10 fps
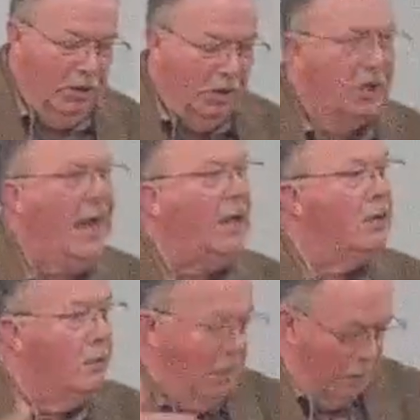
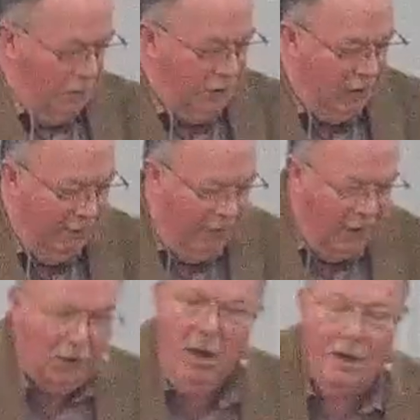shallow use of the
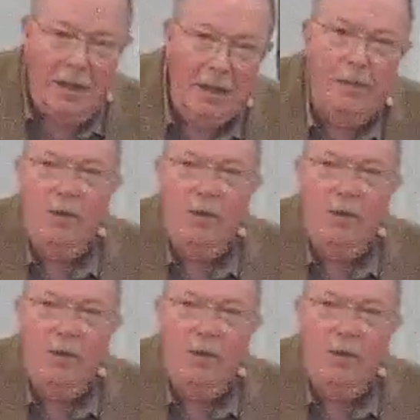law that they